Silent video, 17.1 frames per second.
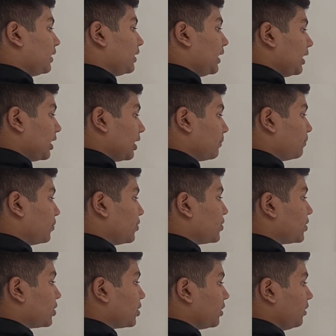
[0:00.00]

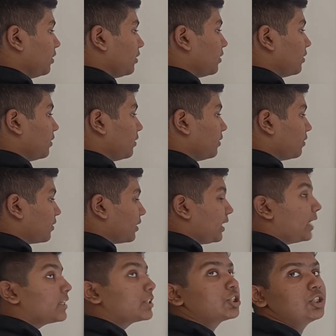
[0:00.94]
decomposition
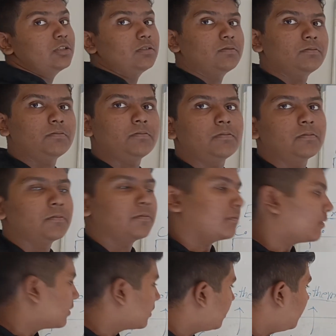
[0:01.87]
reaction.
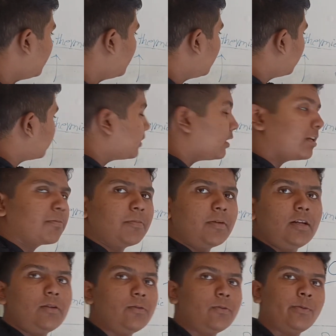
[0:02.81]

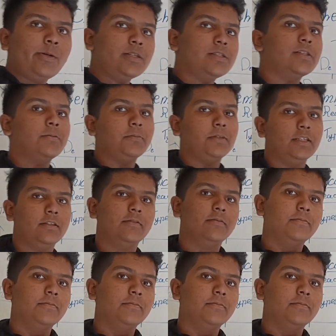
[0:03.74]
Thermal, what does it mean?